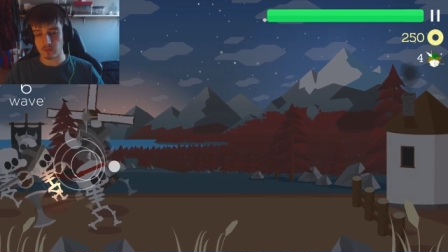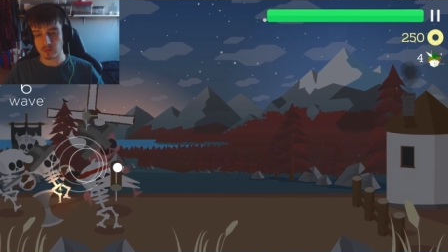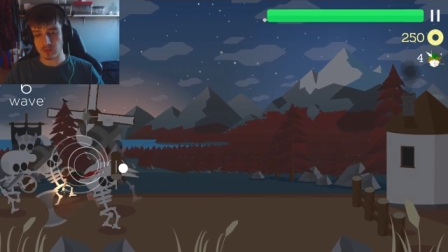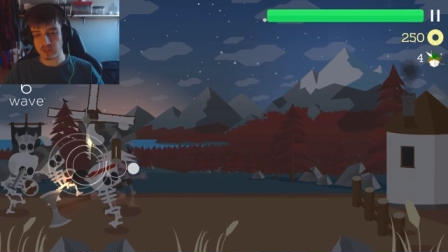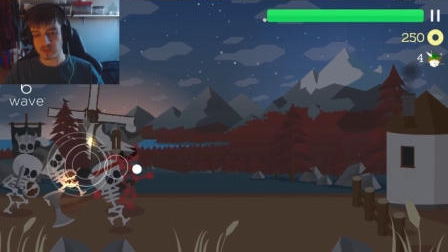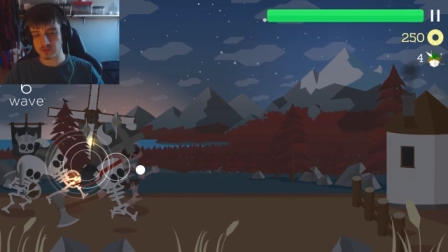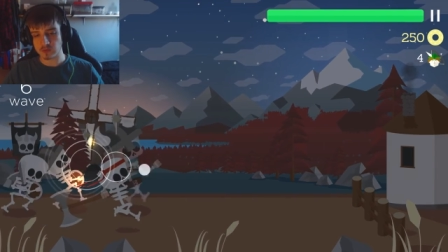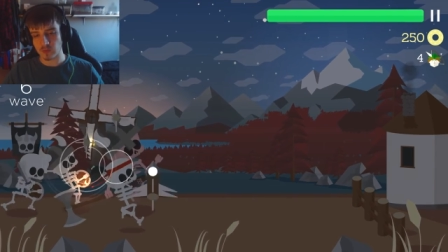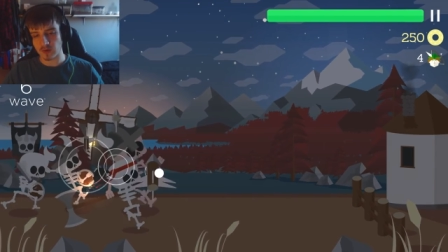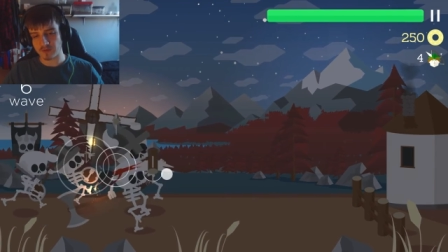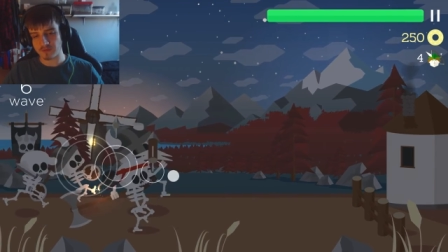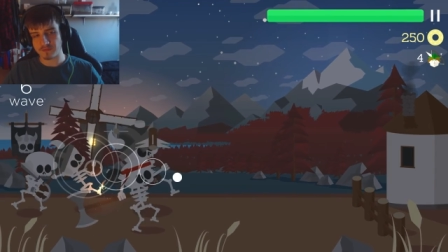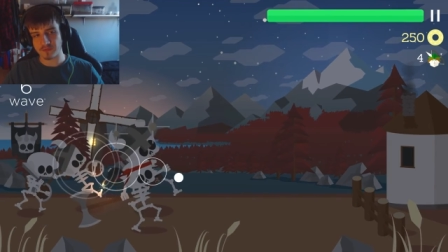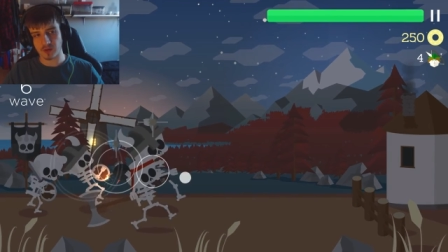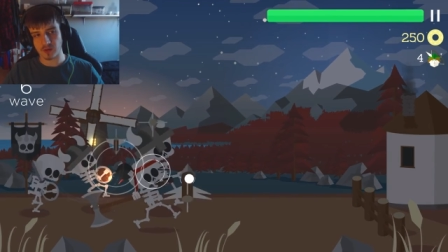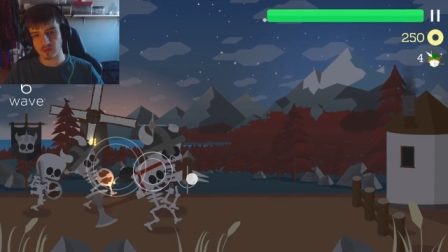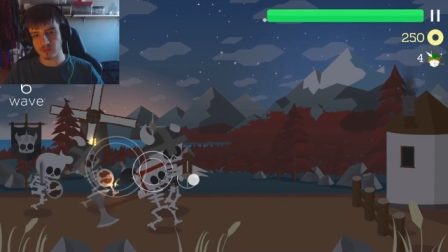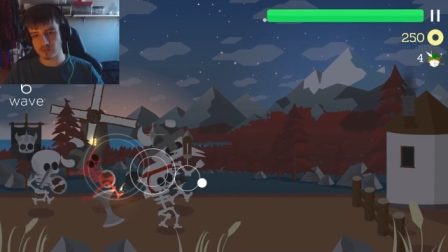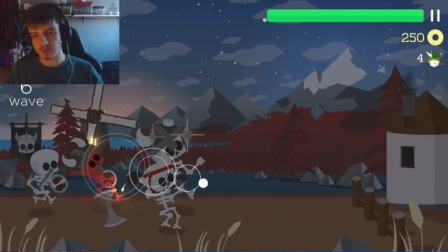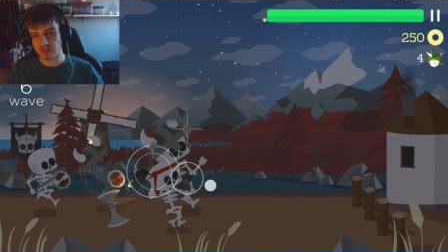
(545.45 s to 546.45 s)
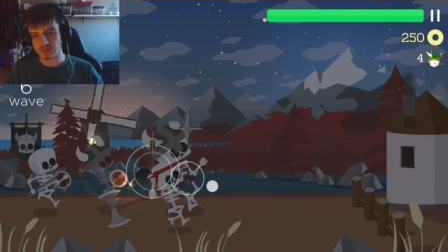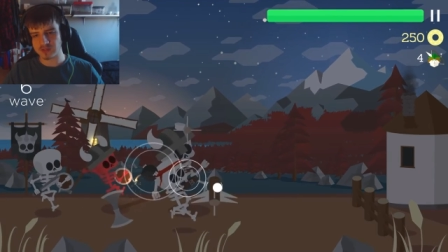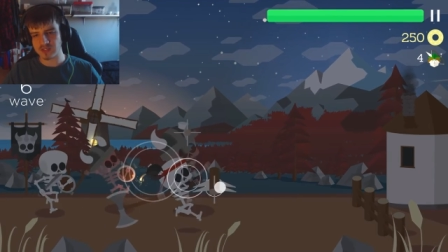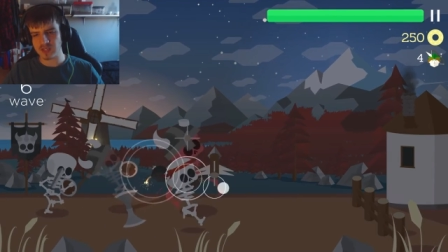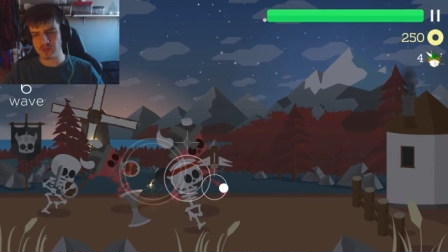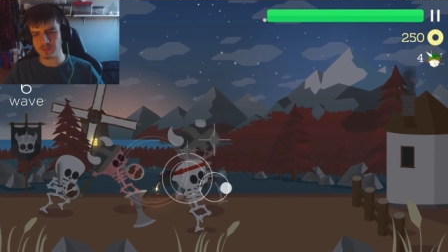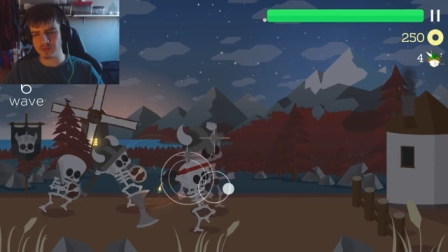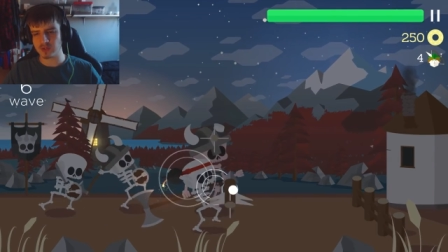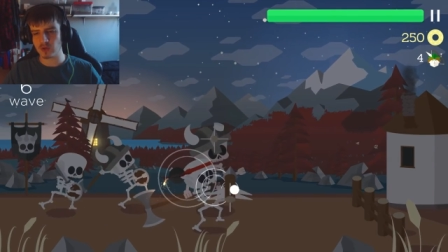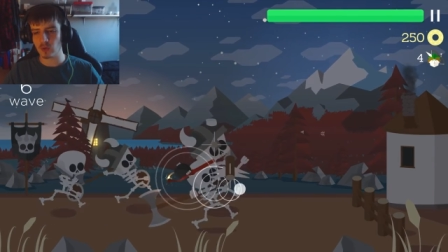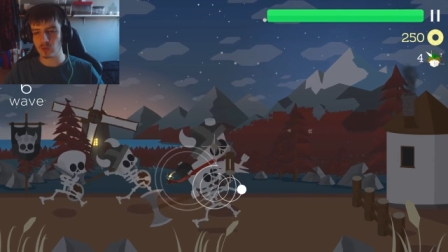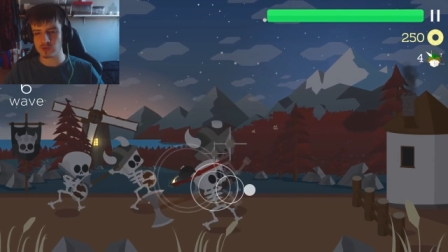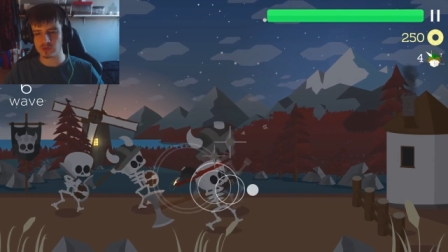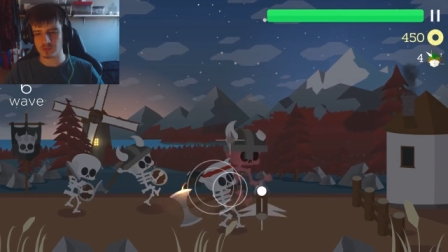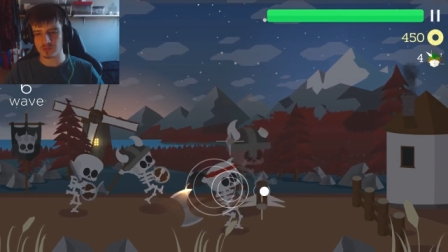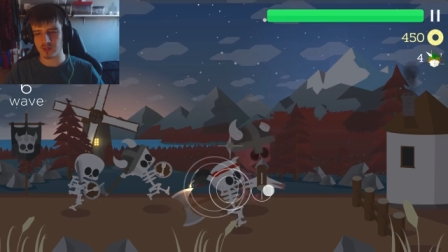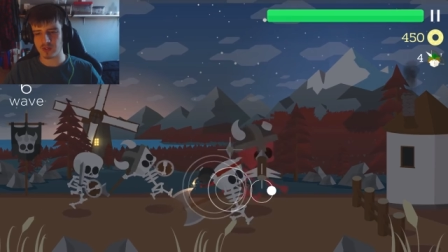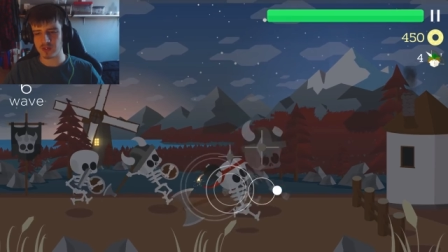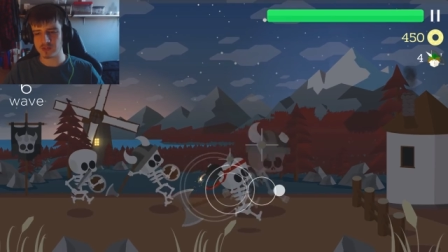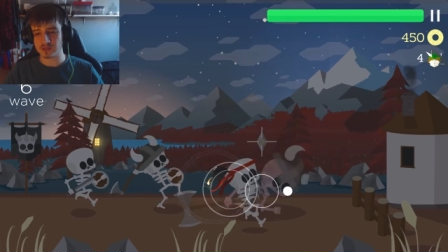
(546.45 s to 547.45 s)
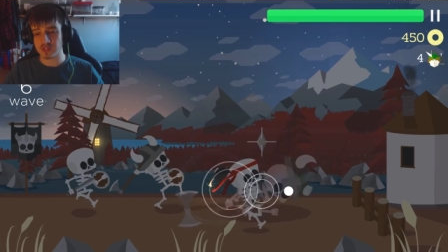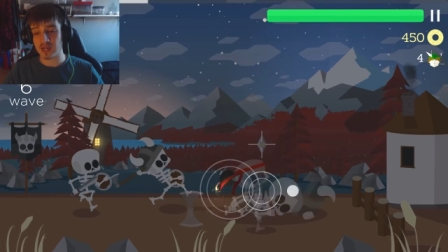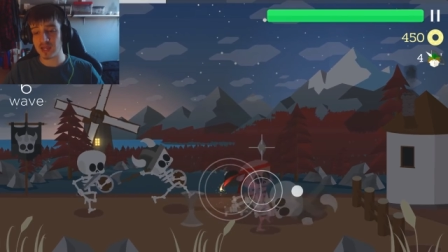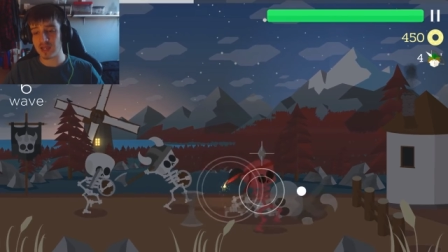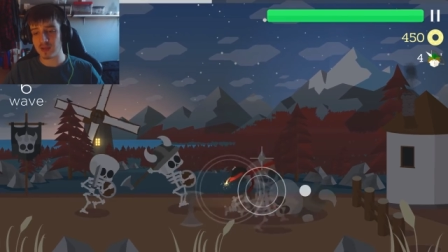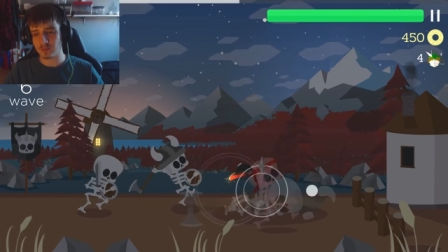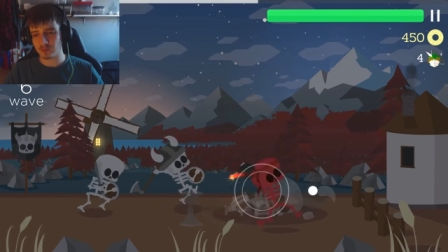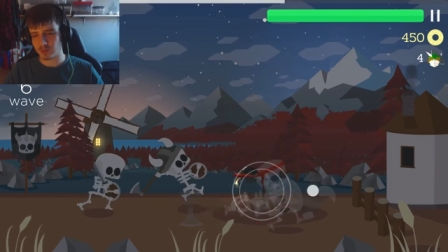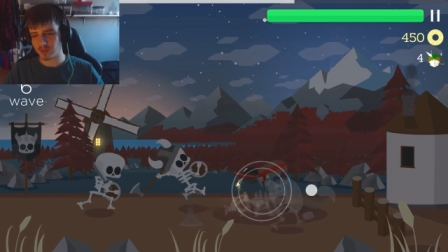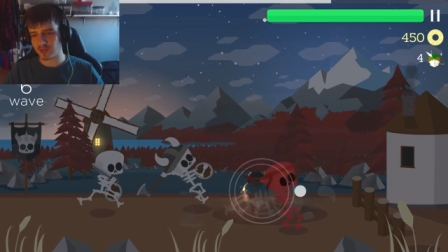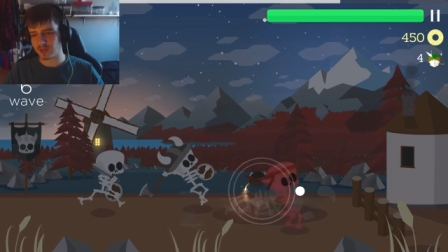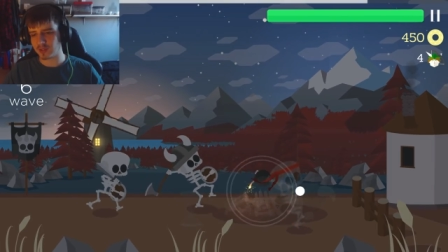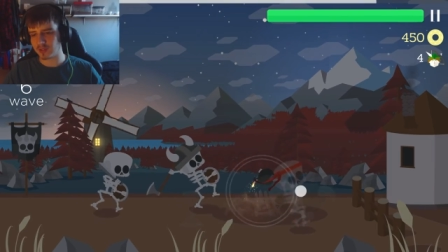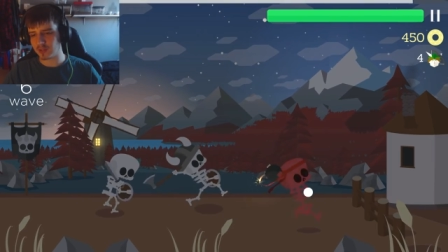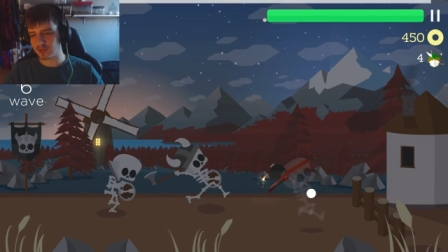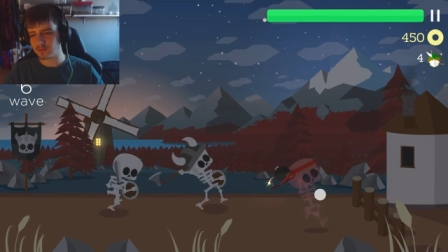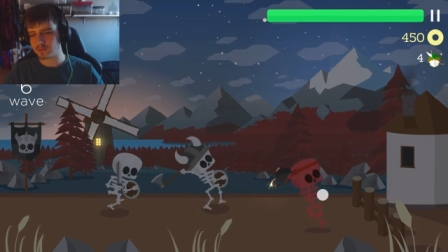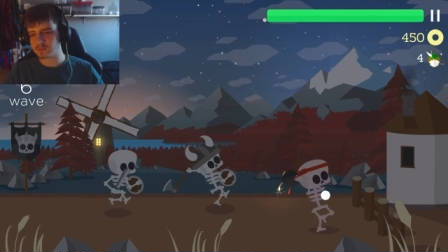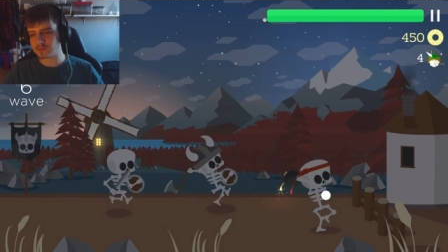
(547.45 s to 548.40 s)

It's quite fun. I say it'd be cool to play this. I am playing it.